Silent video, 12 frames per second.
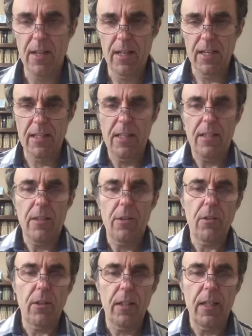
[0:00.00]
is that the
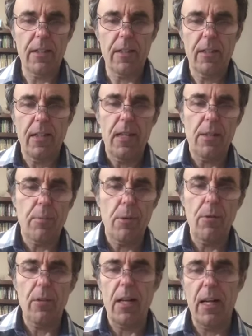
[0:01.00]
nucleus contains
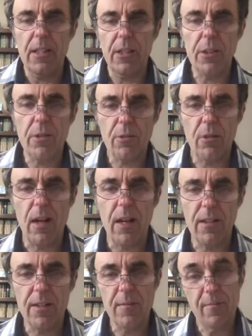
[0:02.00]
protons and
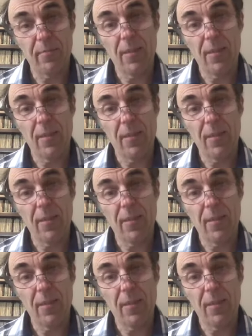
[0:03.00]
neutrons.